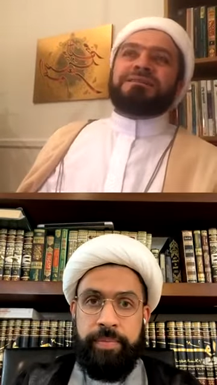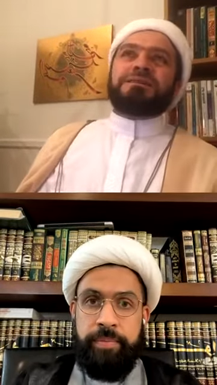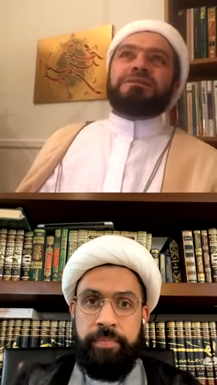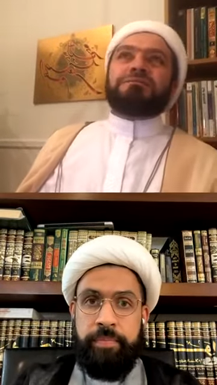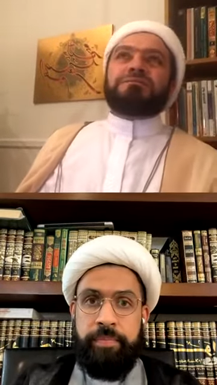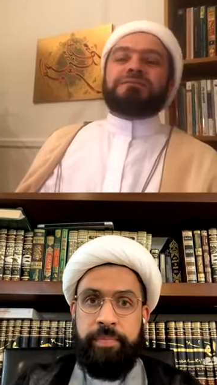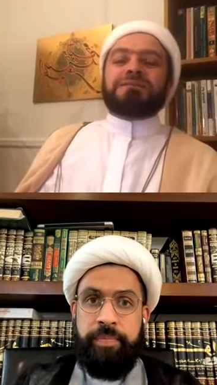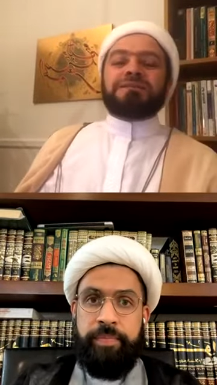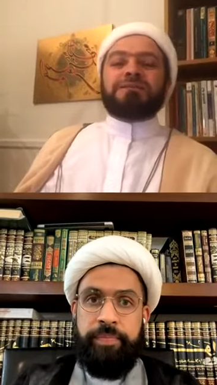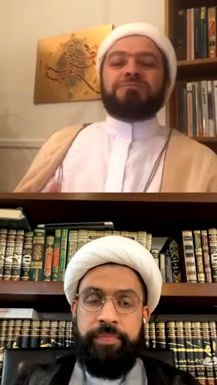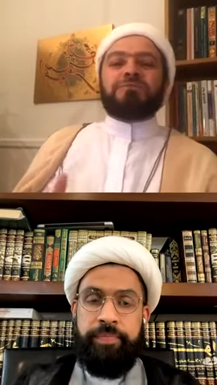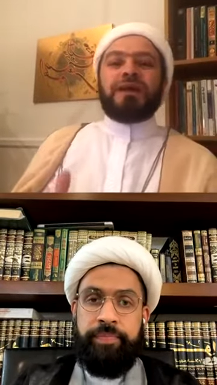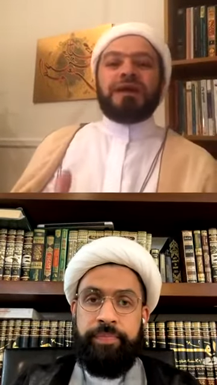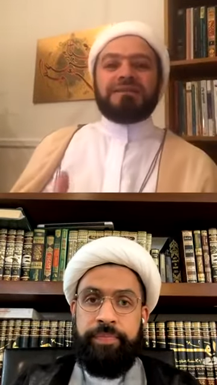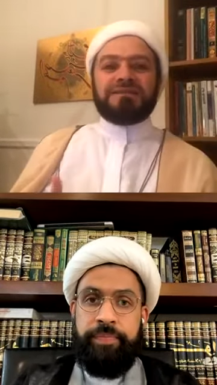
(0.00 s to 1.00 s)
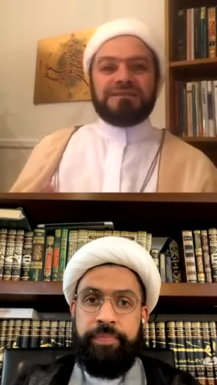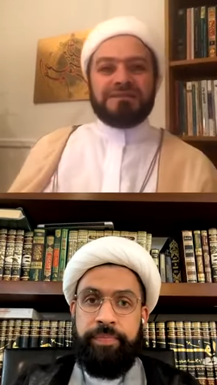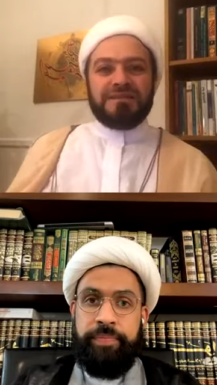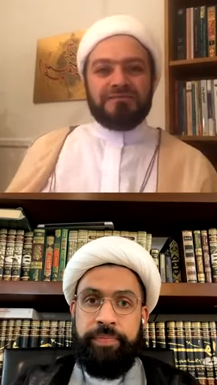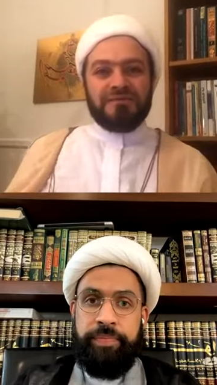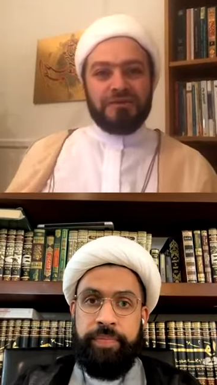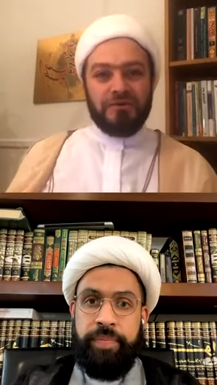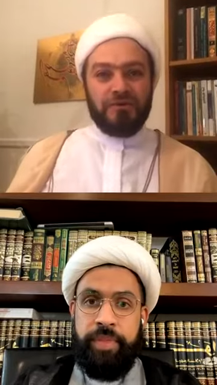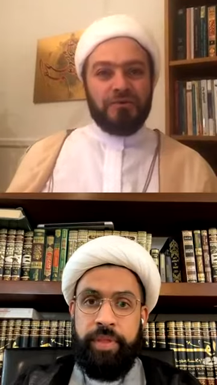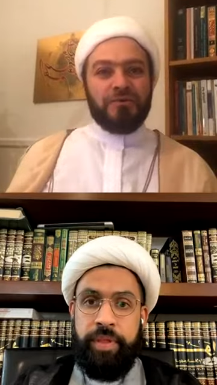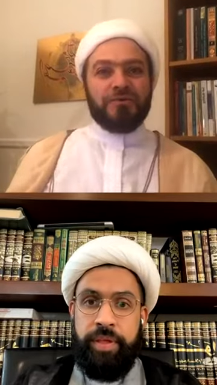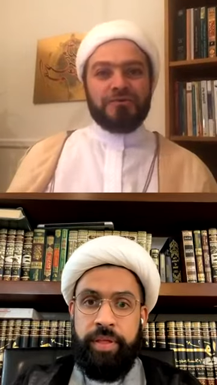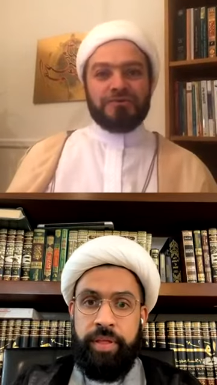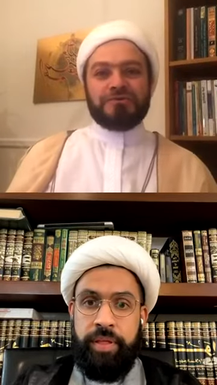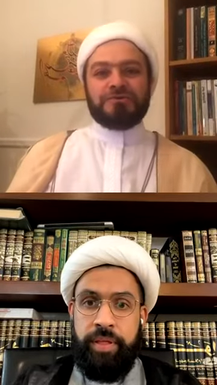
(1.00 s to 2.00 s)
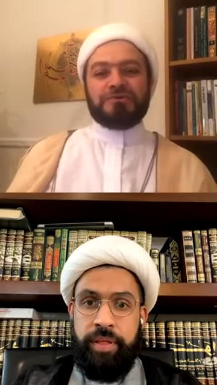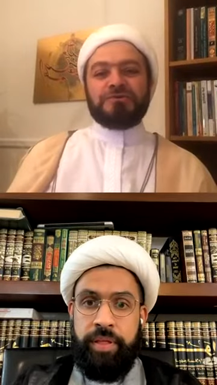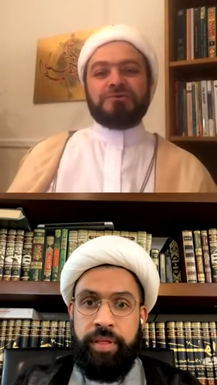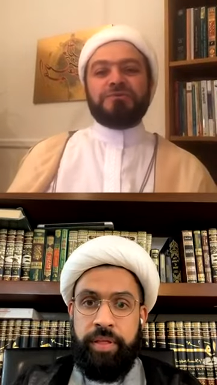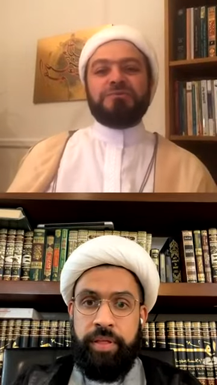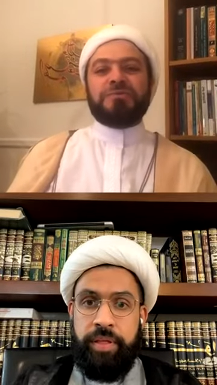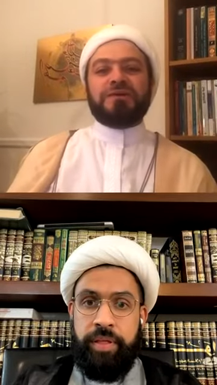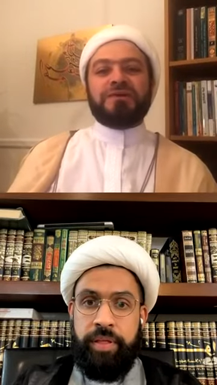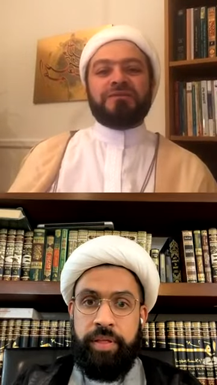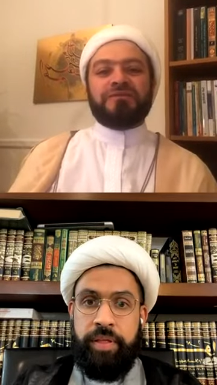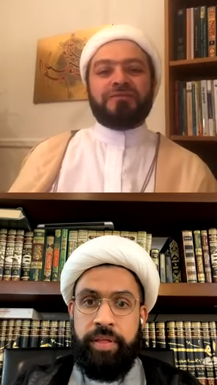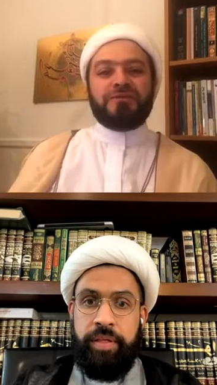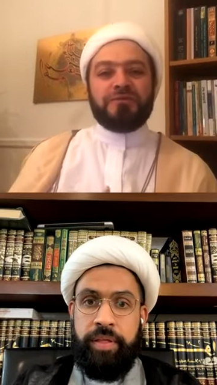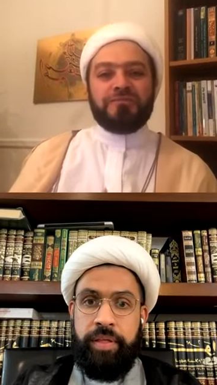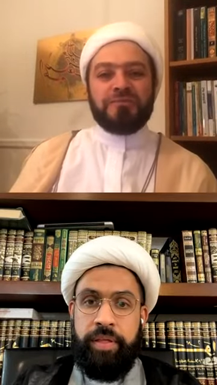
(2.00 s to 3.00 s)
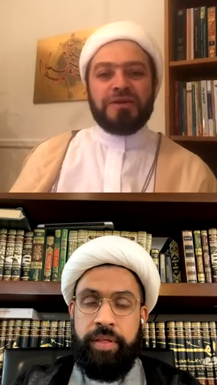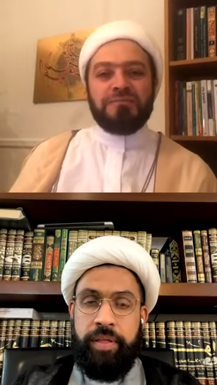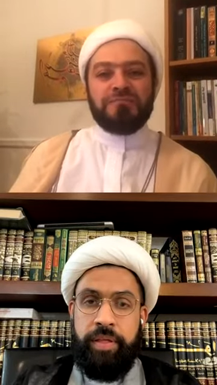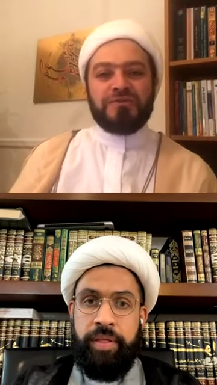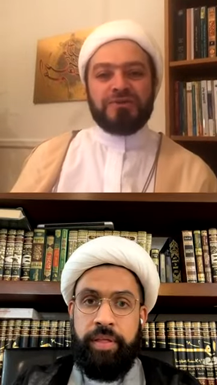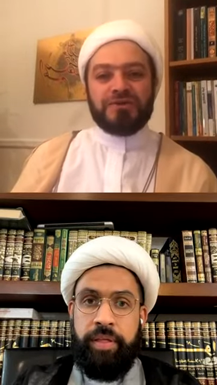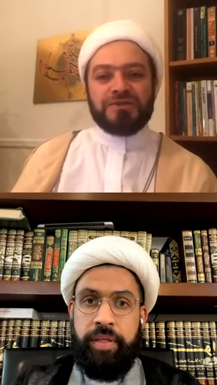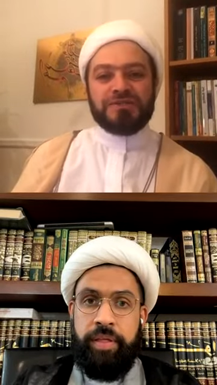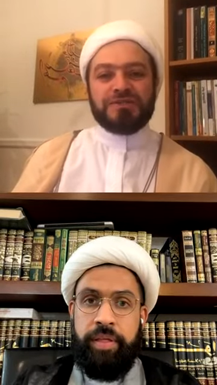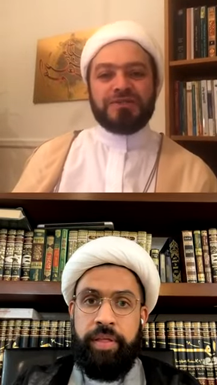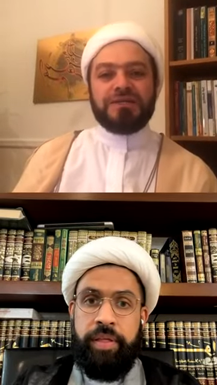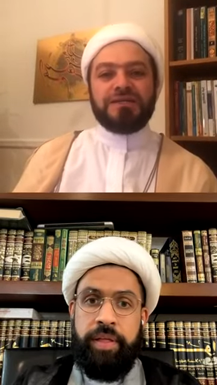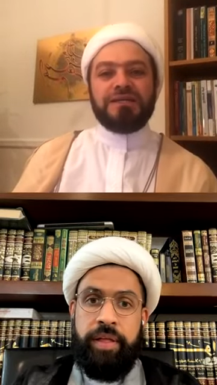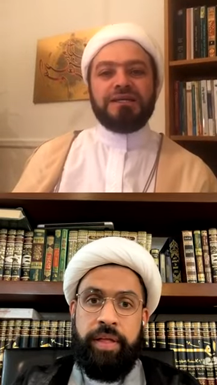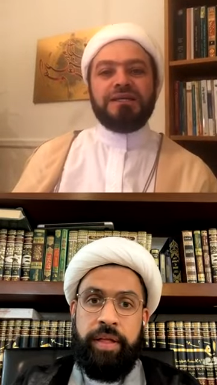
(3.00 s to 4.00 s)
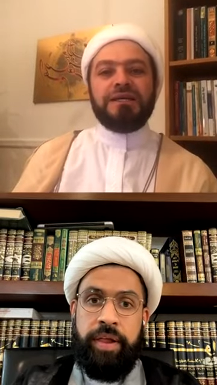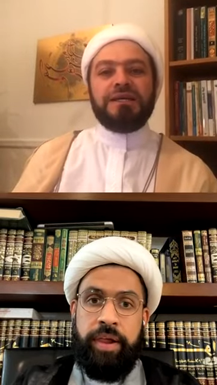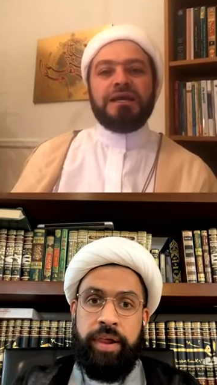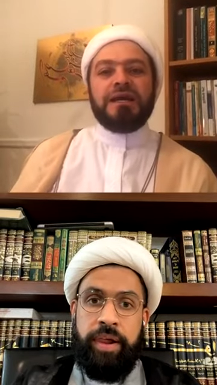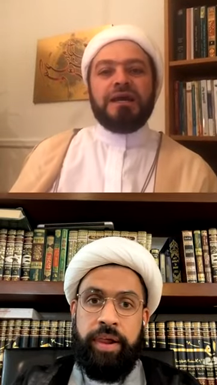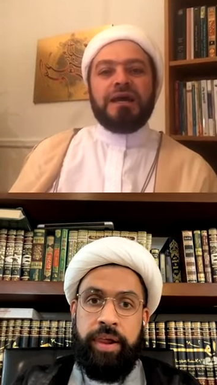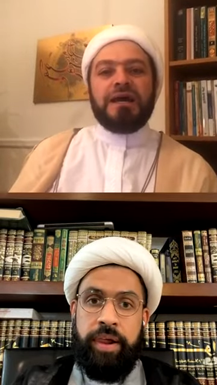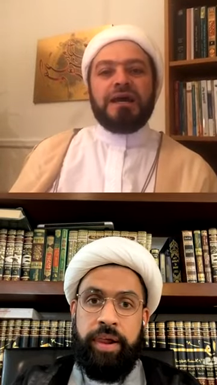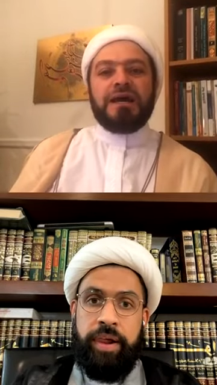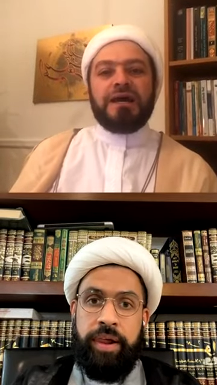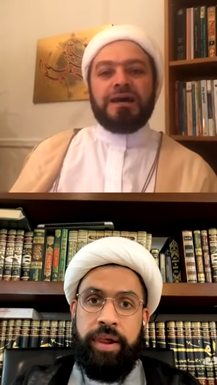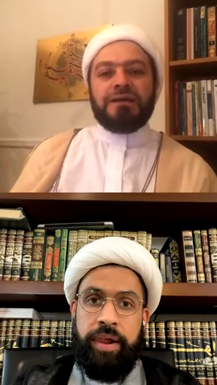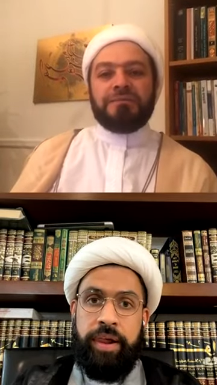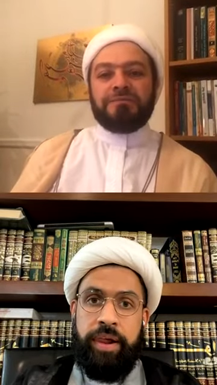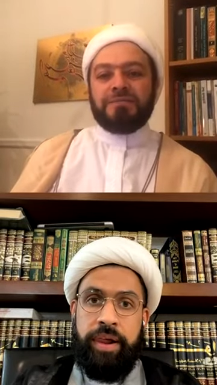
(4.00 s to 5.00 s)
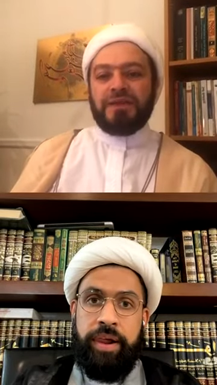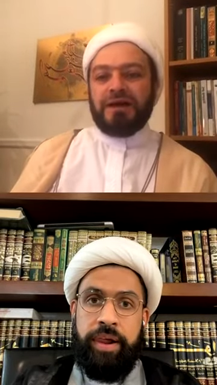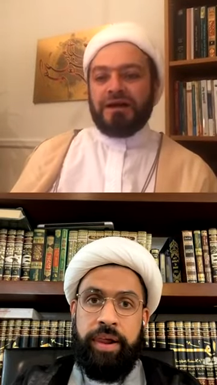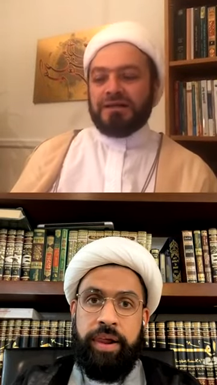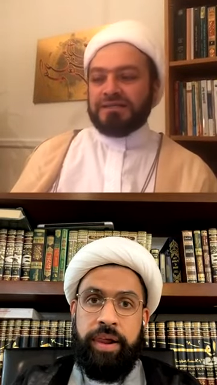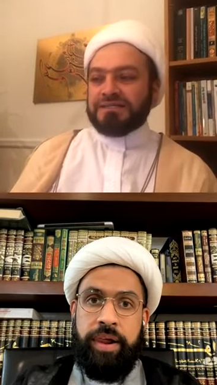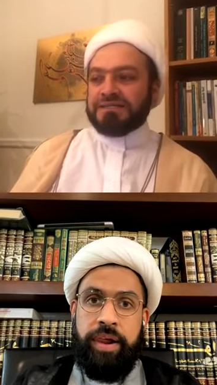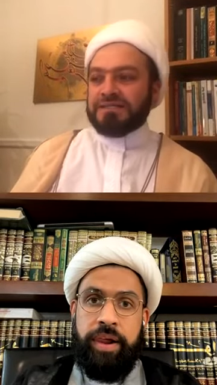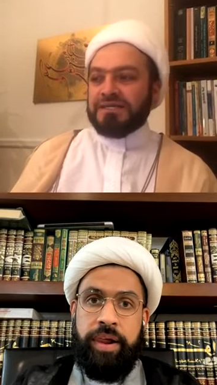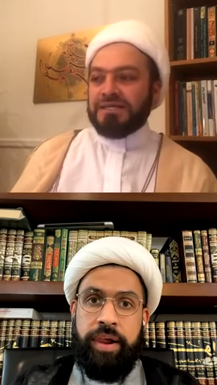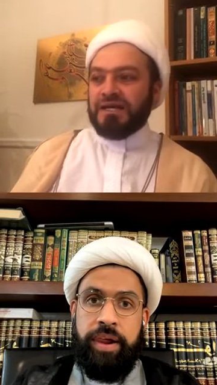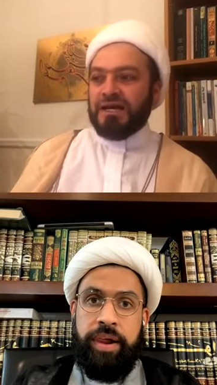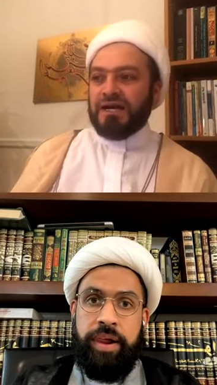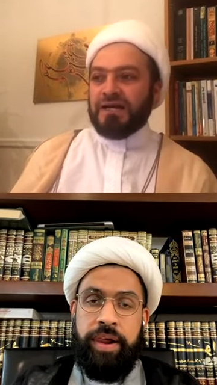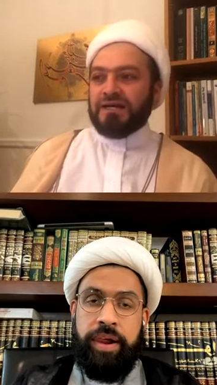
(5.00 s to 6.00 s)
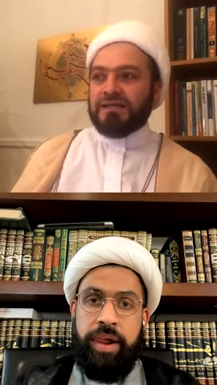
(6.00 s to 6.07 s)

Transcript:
Speaker 1: a there's a practice that we all do but for me personally and um, honestly i